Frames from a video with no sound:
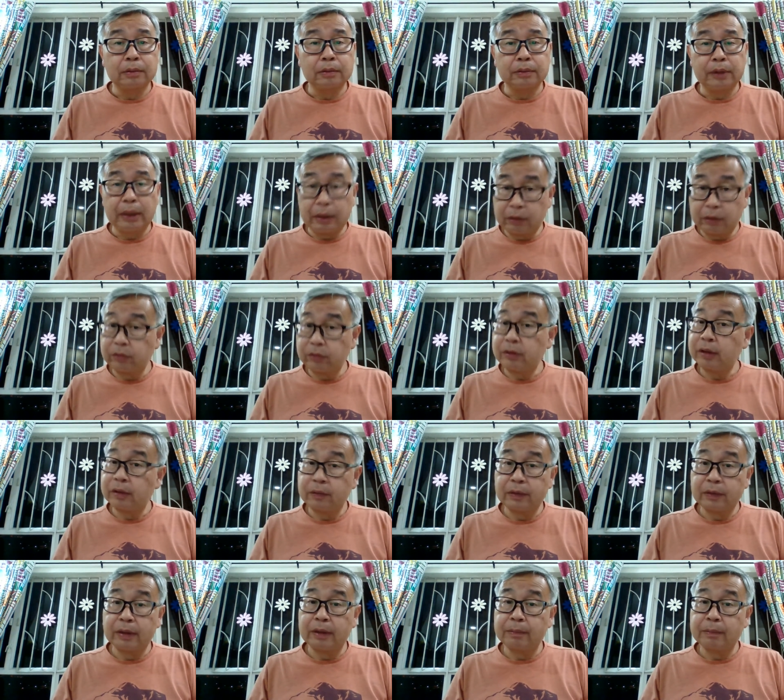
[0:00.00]
Then you
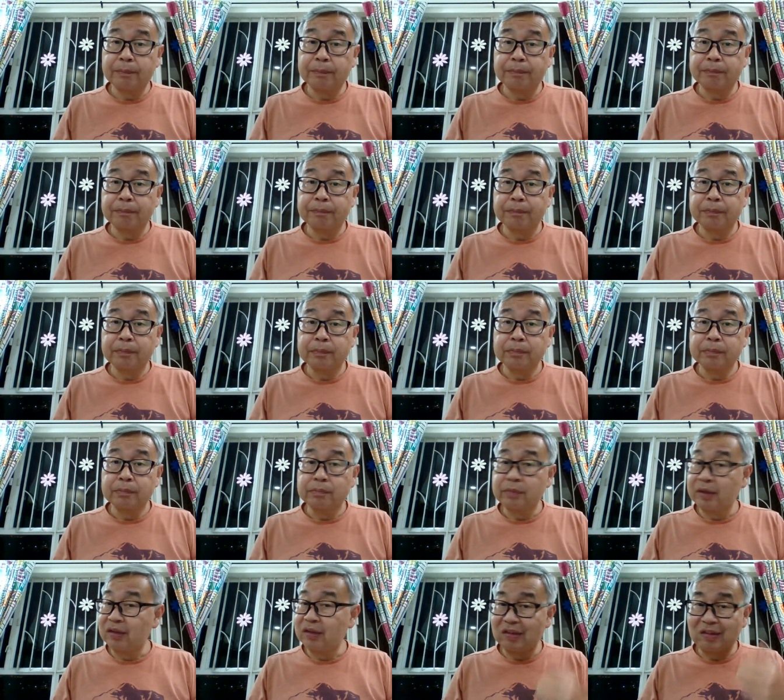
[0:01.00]
tell them
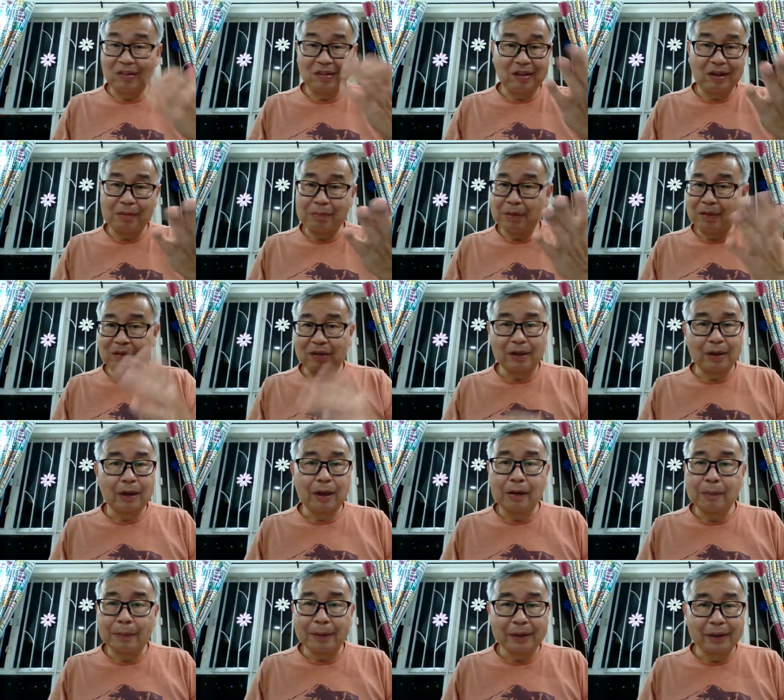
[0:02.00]
it's the same as a
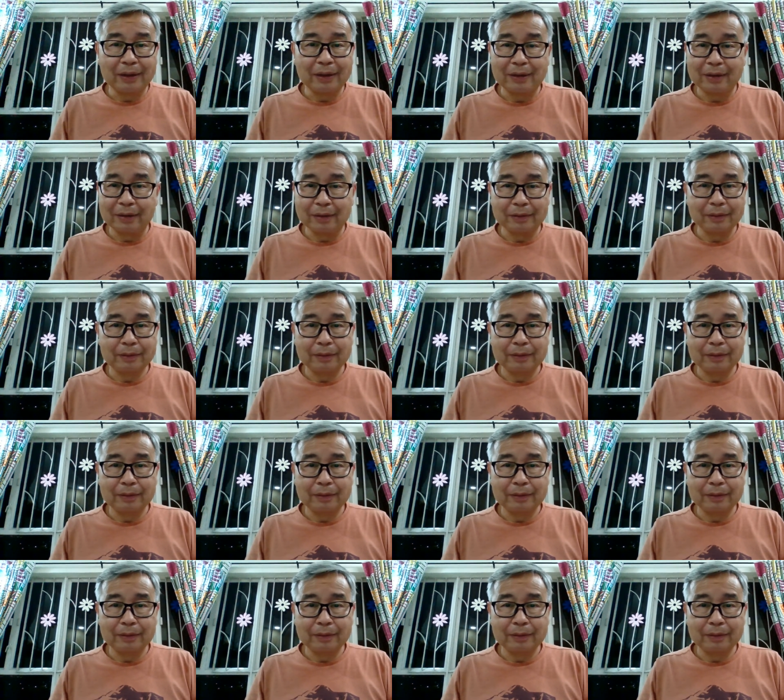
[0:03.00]
car mechanic.